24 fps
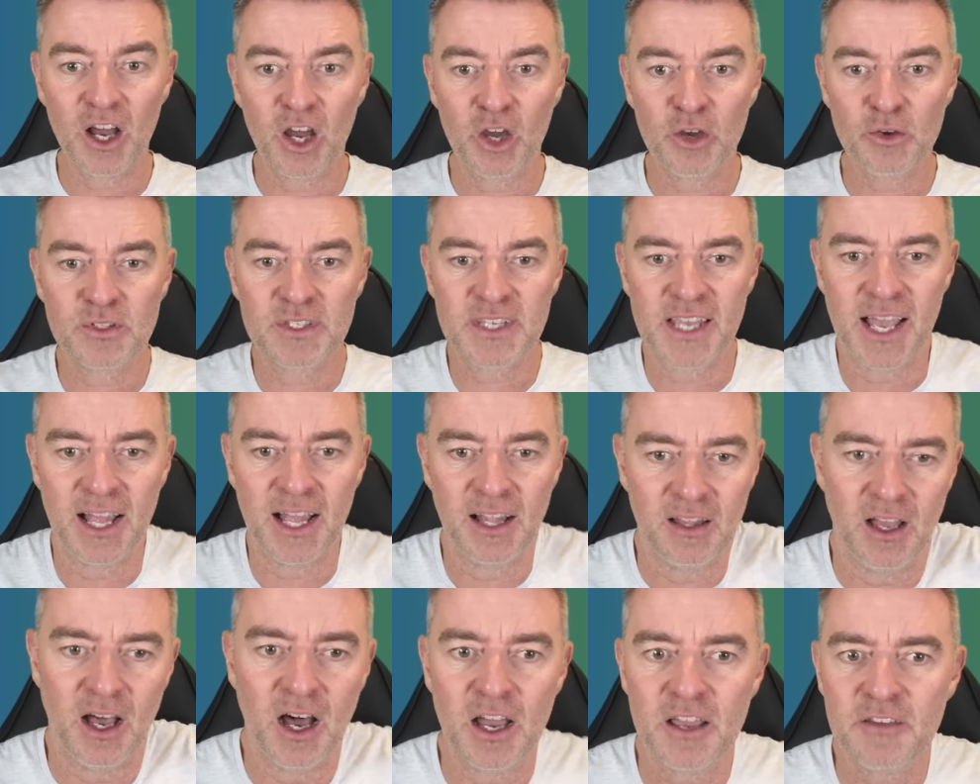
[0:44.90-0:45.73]

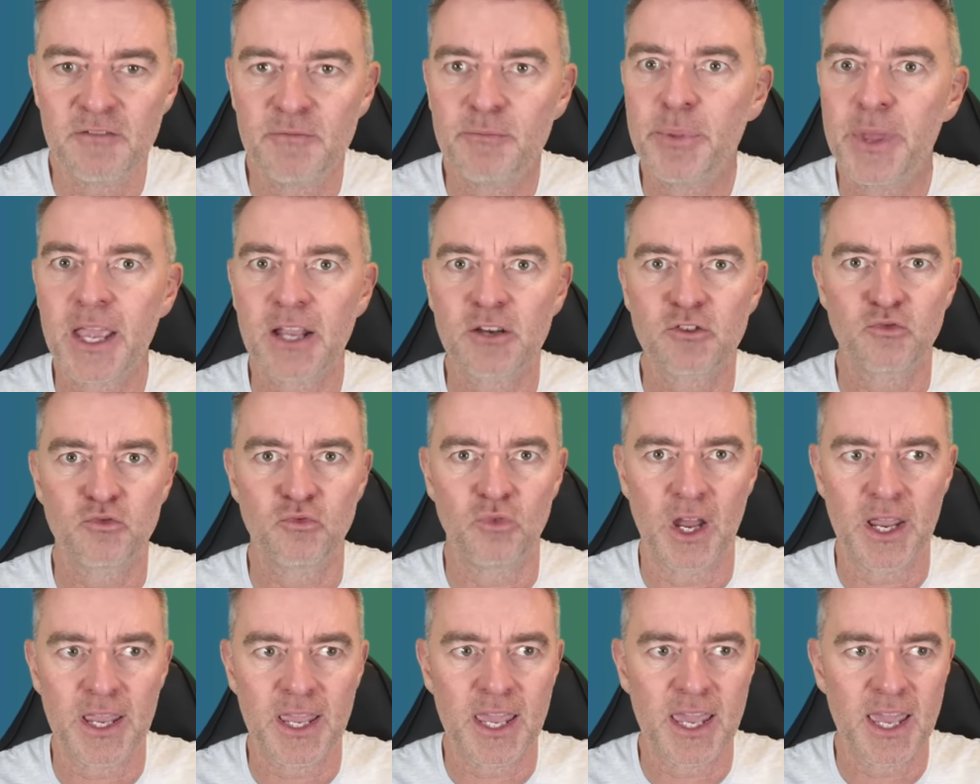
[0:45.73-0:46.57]
hotel I've picked
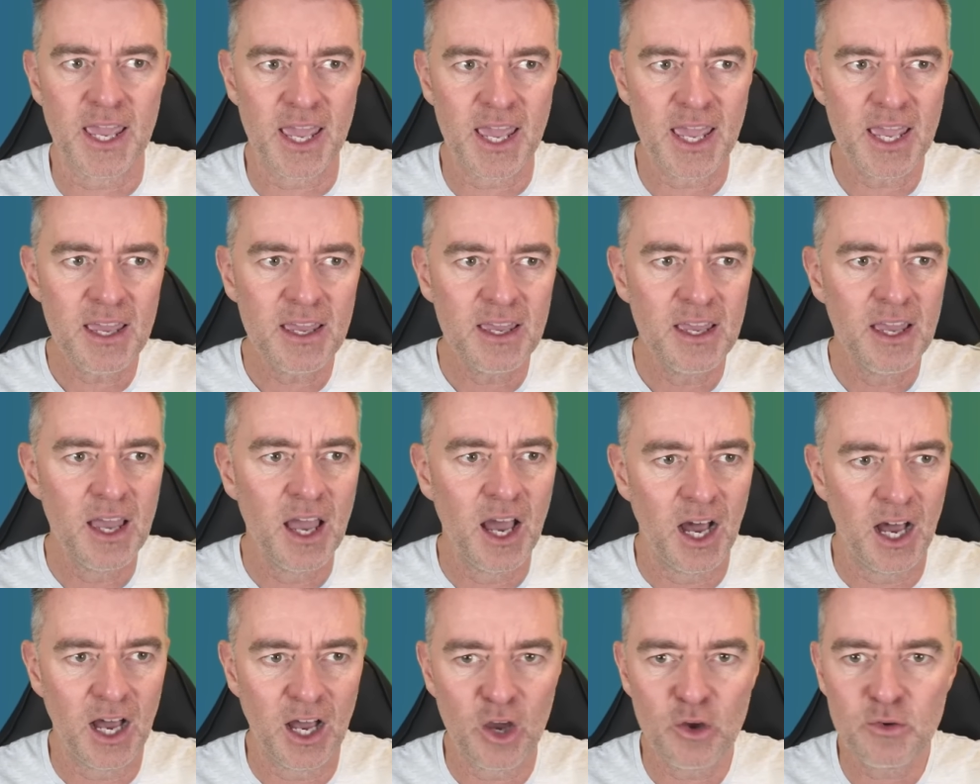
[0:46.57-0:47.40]
right here,
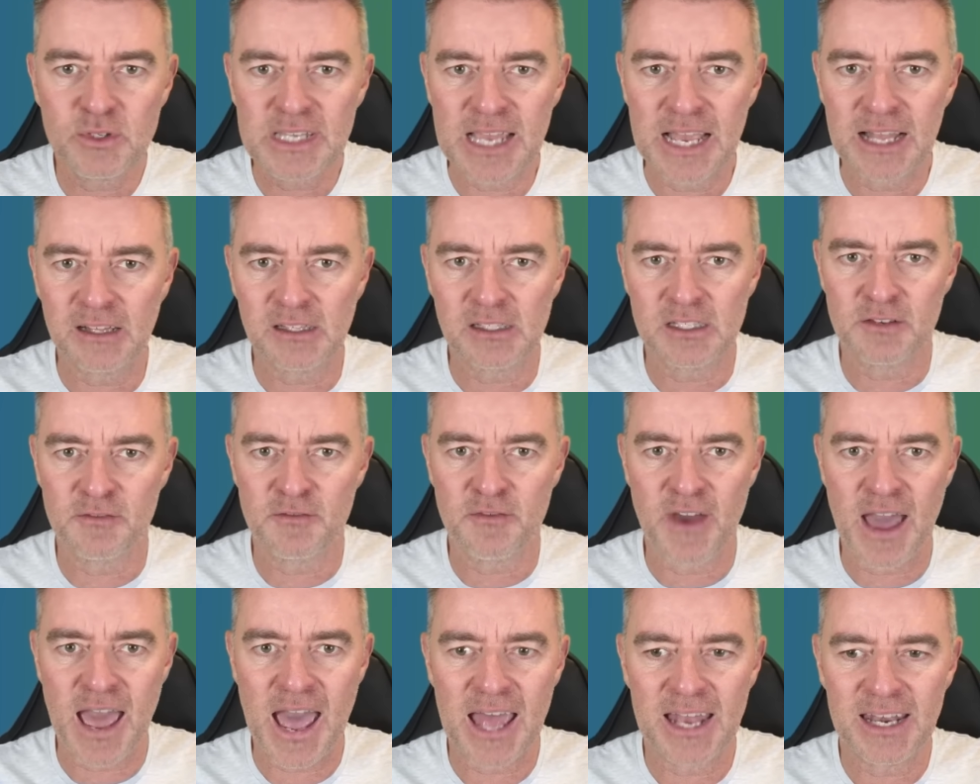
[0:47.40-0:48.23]
a Hotel
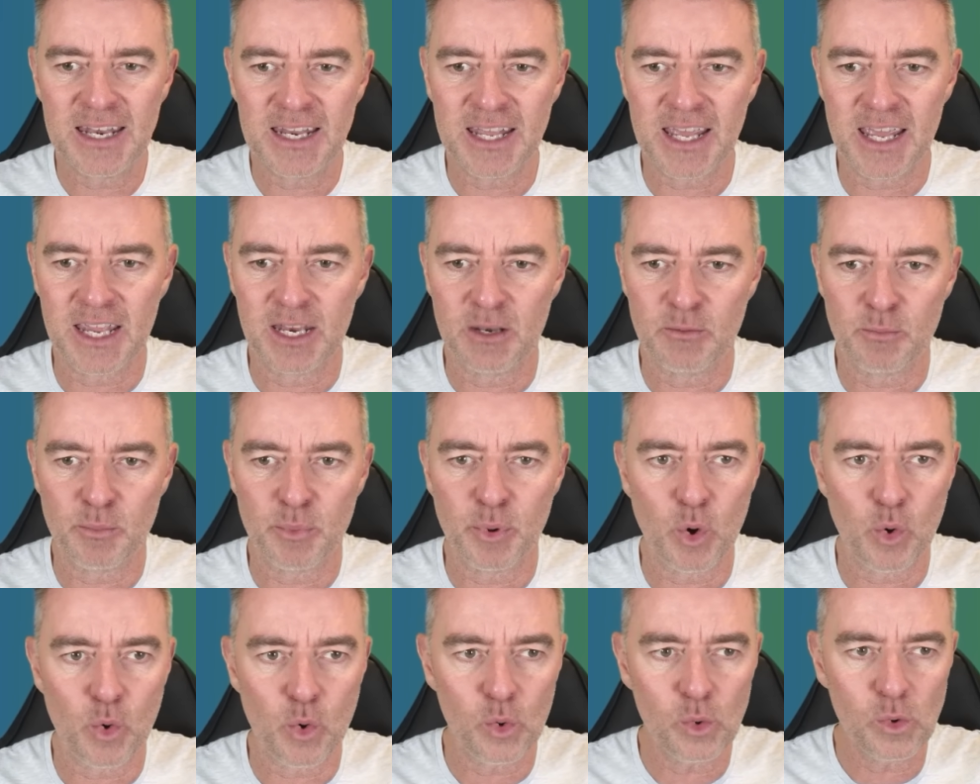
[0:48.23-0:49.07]
Devan in
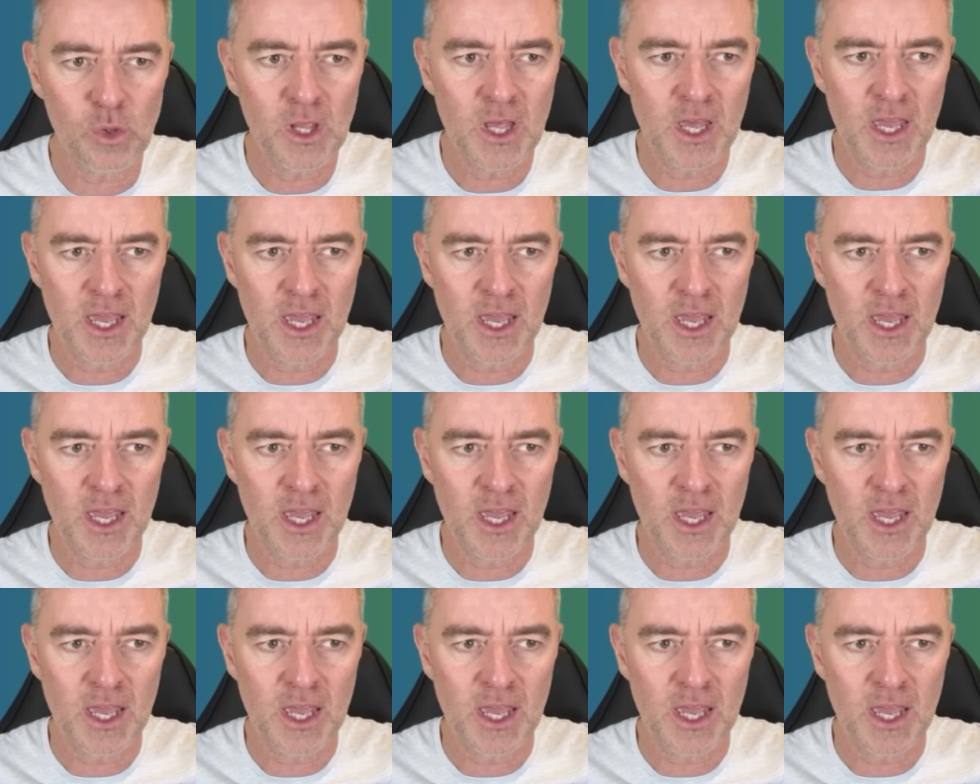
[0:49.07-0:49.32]
Poole